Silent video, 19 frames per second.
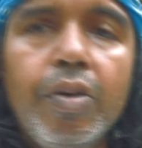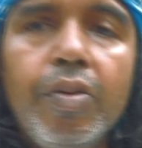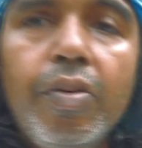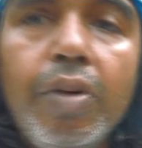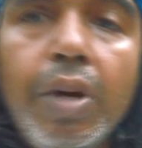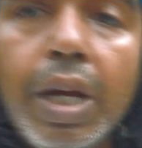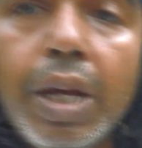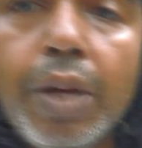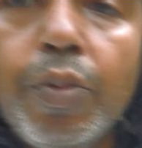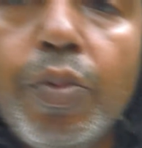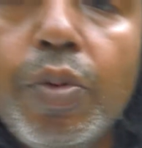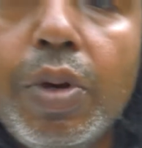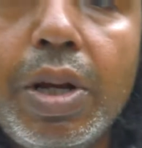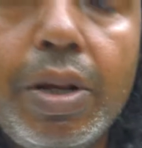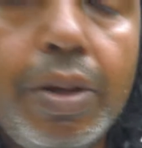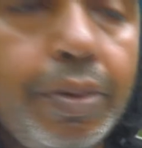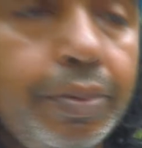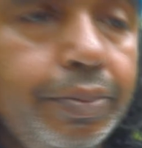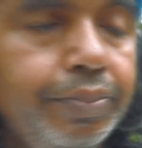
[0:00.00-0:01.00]
Right,
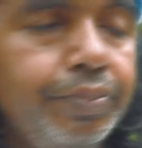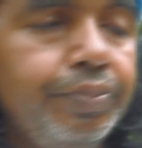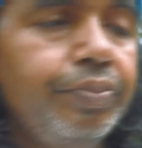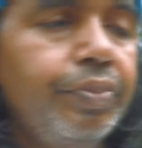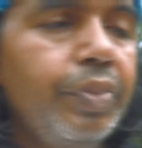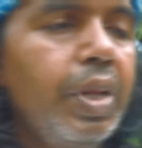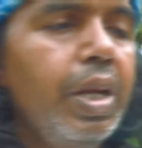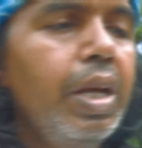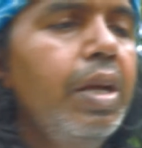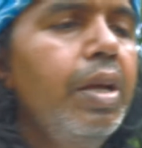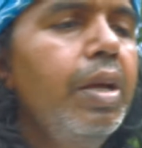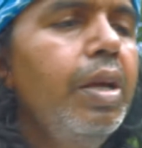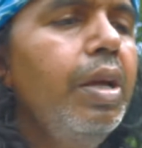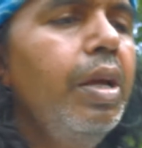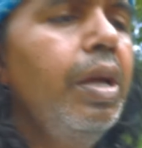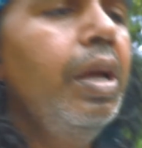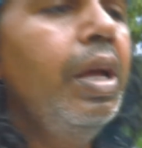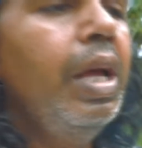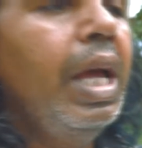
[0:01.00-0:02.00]
well,
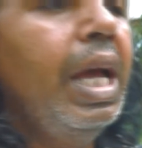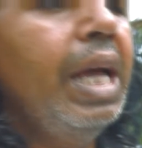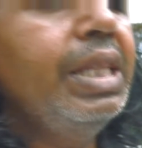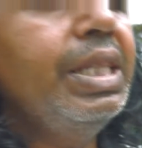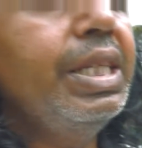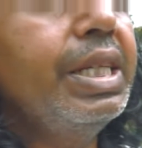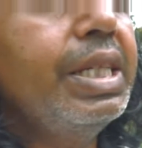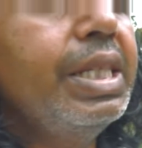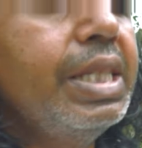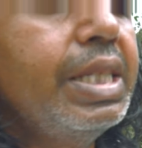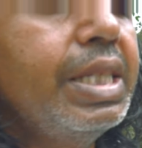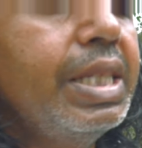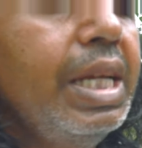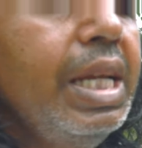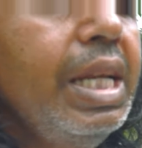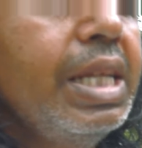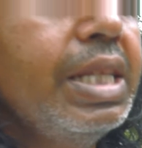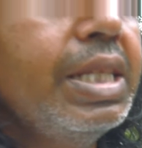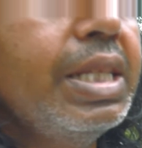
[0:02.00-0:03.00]
as you can see, let's